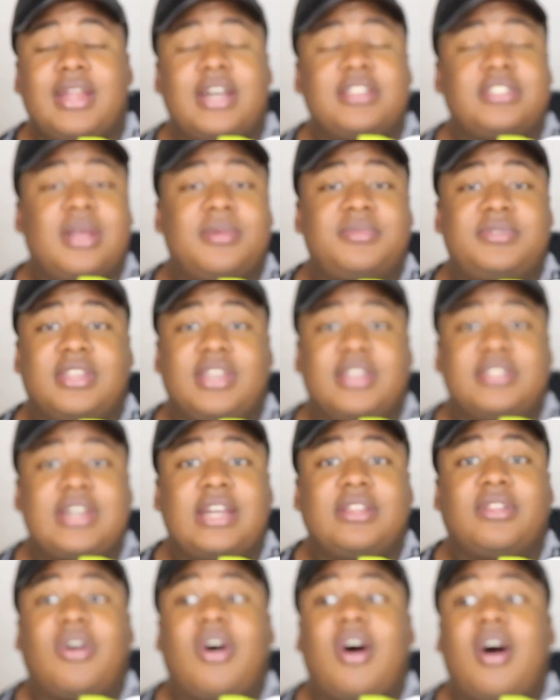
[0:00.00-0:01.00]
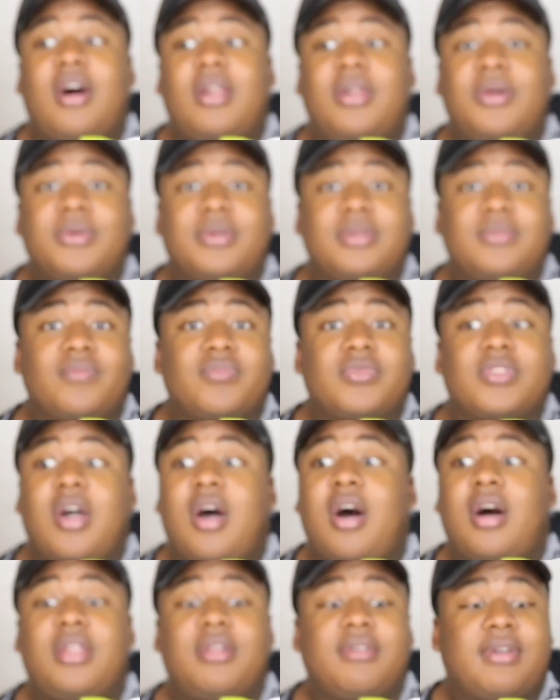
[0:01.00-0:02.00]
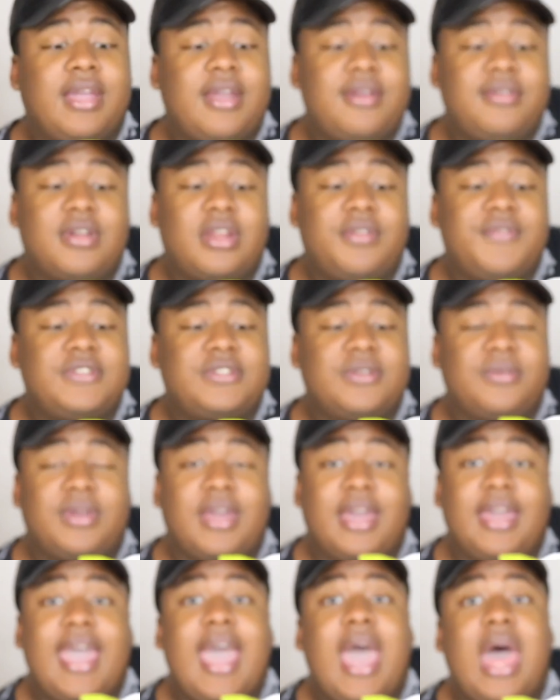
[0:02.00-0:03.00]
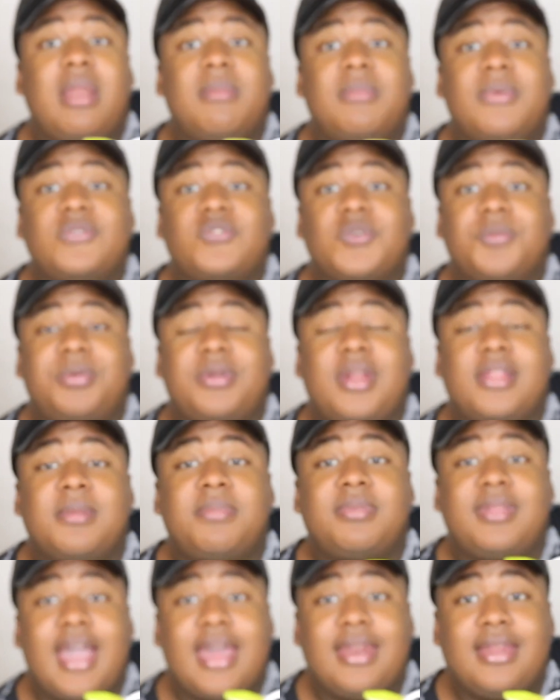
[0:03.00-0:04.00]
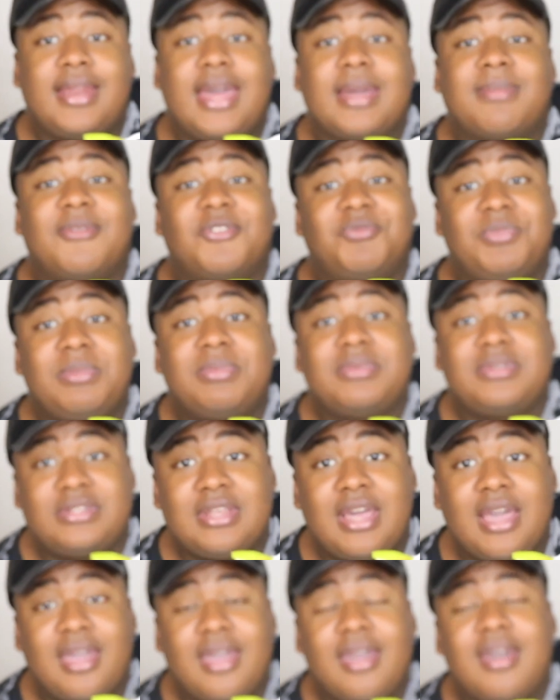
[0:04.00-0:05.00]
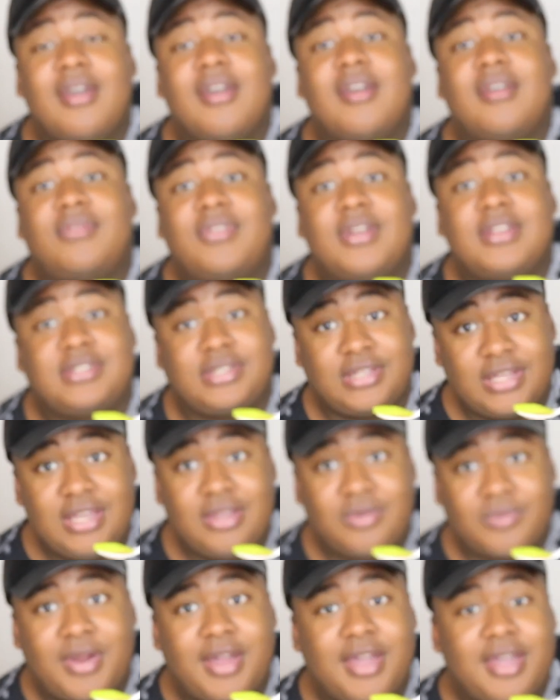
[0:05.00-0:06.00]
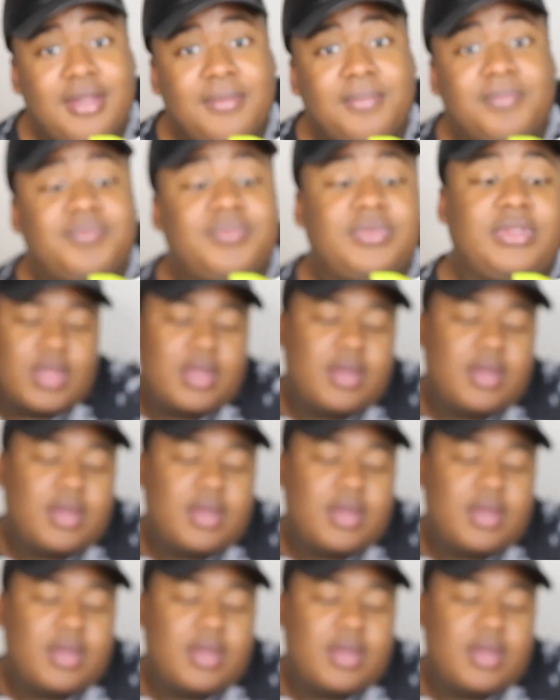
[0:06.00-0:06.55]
That's what I'm saying. It's either all okay or none of it's okay. Animals are put on the planet, like most people say, for us to eat, right?